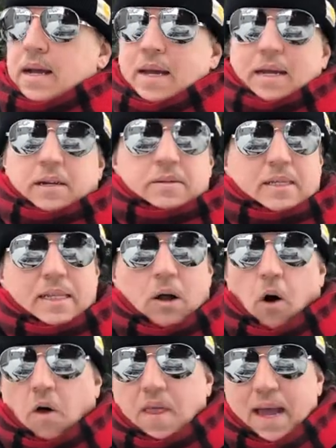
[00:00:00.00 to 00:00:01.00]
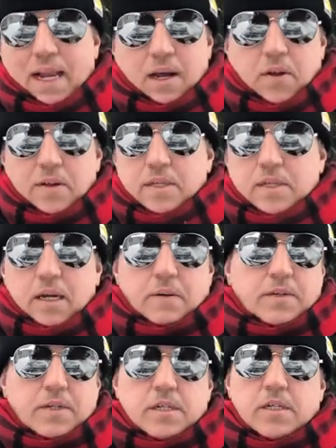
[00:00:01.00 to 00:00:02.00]
because all that other stuff
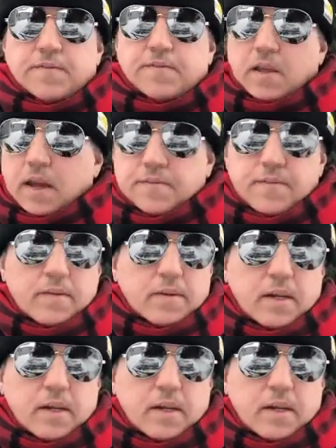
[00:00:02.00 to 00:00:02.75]
is just fluff,